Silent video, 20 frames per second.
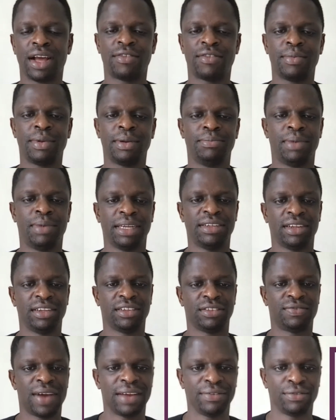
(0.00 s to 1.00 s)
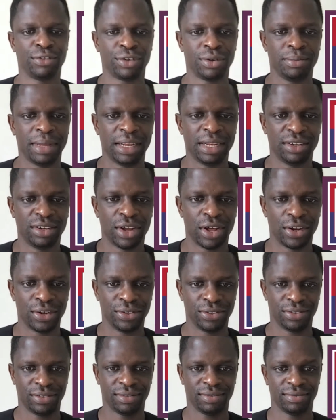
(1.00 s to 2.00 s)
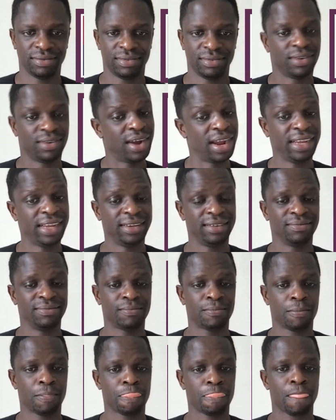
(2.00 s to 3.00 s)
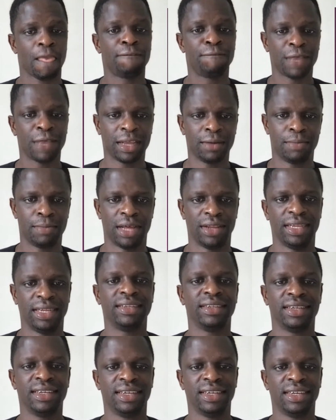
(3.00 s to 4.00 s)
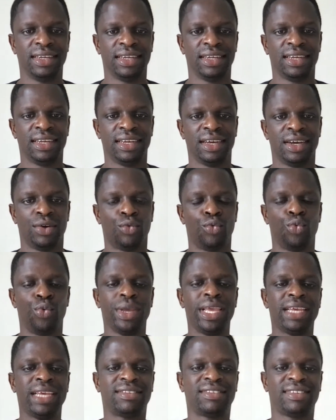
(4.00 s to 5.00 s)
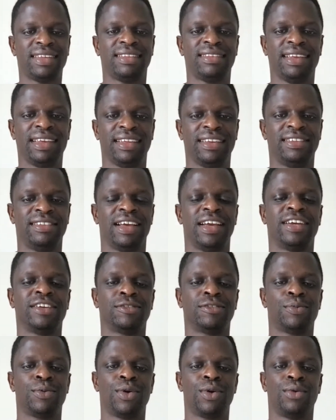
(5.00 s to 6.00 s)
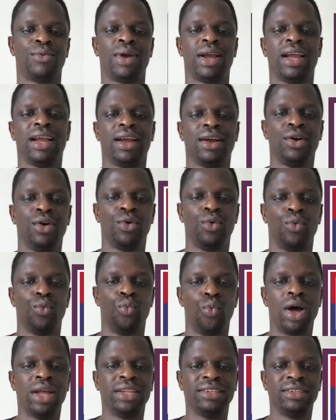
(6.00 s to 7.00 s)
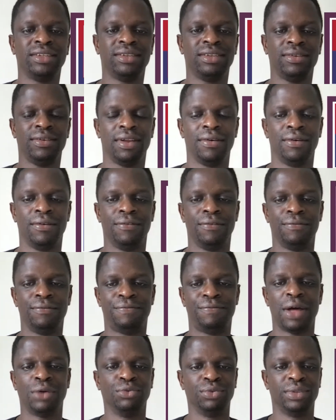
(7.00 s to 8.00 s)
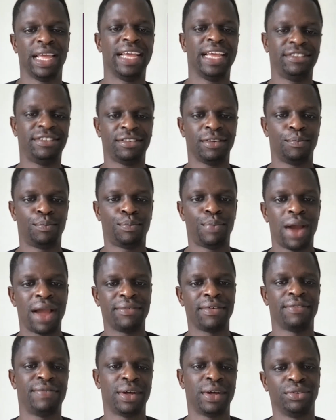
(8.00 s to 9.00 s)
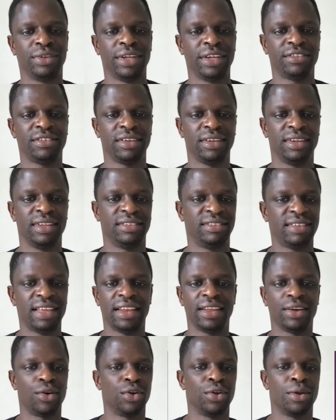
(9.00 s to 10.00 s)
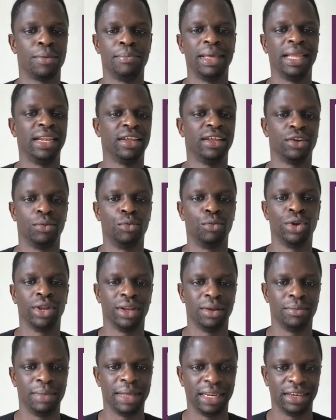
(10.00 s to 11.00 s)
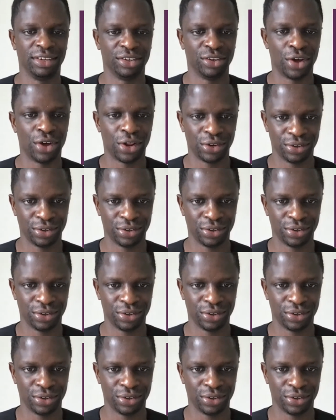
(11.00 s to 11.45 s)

government budget is $500 million, right? Think about it. We are sitting in a diaspora where one foundation, private foundation, is sitting on $1 billion or more than $1 billion.